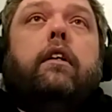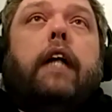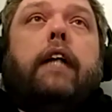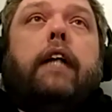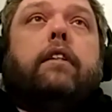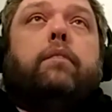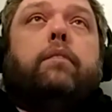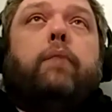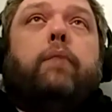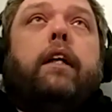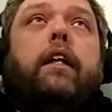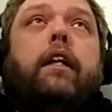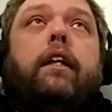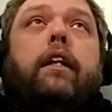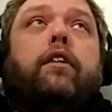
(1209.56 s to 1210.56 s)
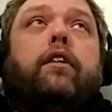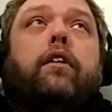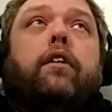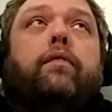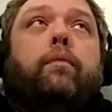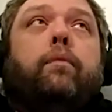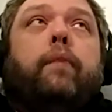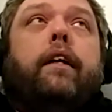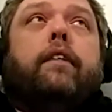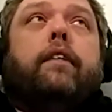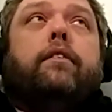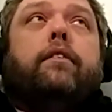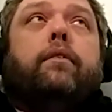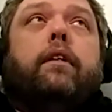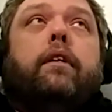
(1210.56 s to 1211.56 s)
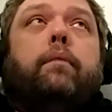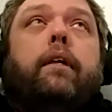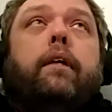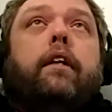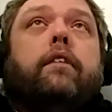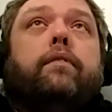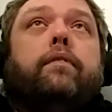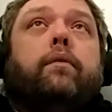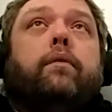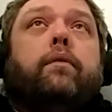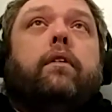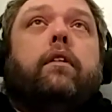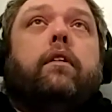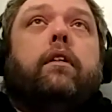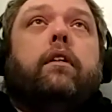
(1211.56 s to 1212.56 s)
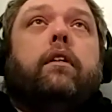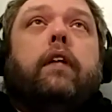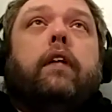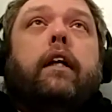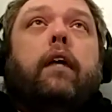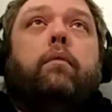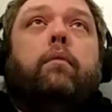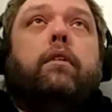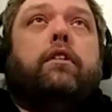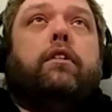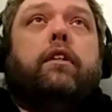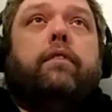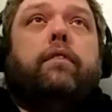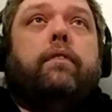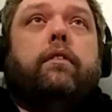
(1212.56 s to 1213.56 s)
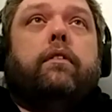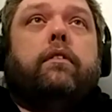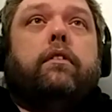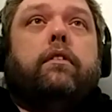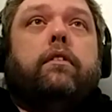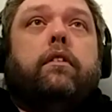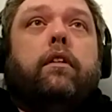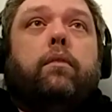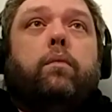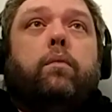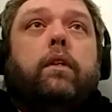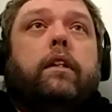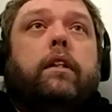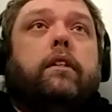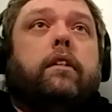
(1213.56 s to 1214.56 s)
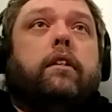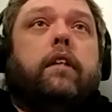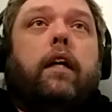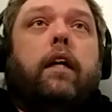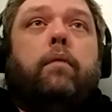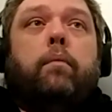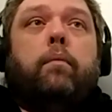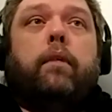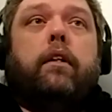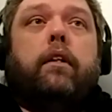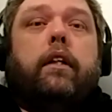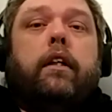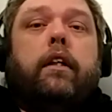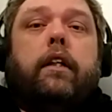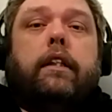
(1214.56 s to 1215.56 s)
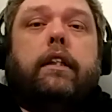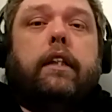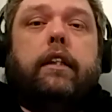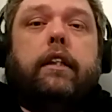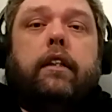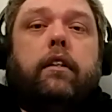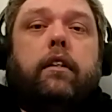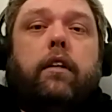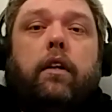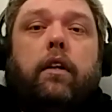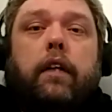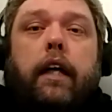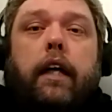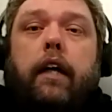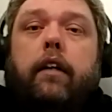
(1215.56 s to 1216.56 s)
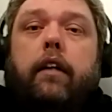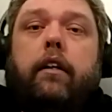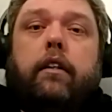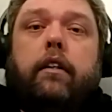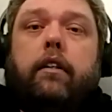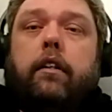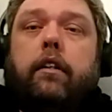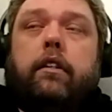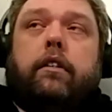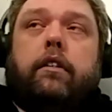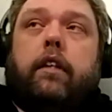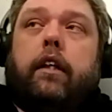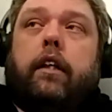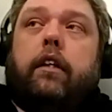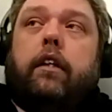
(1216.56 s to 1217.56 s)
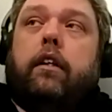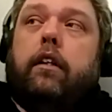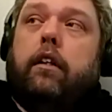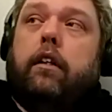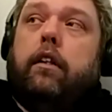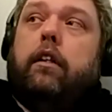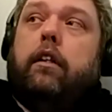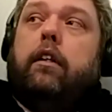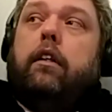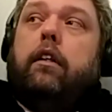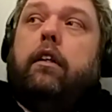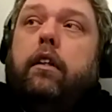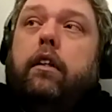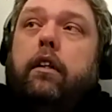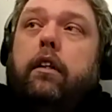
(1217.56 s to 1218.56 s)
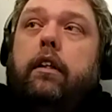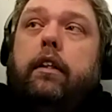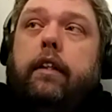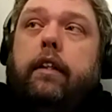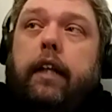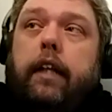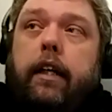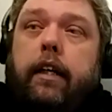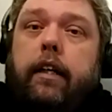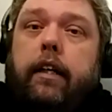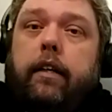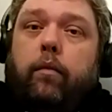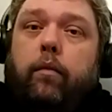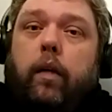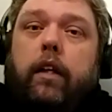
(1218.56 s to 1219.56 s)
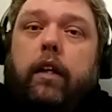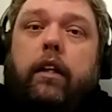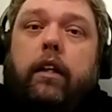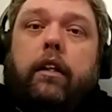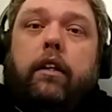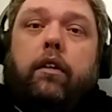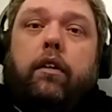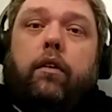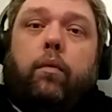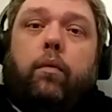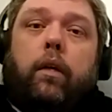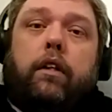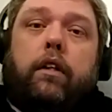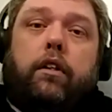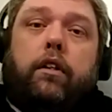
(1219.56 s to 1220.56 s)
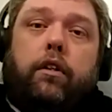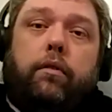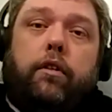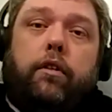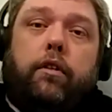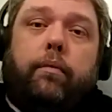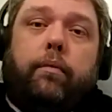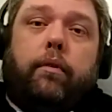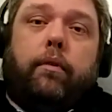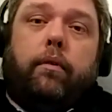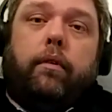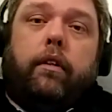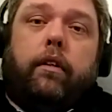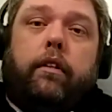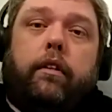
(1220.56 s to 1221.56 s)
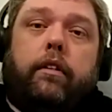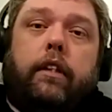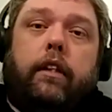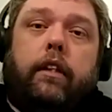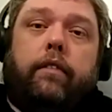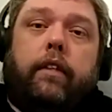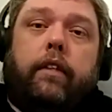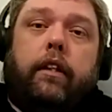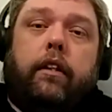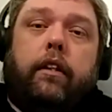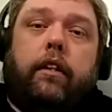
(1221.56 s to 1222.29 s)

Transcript: it's making that jump from PS3 to PS4, like how much difference there was in capability. It, it did it all again. And you're just like, Damn, like, and then you go to watch YouTube through it on your TV.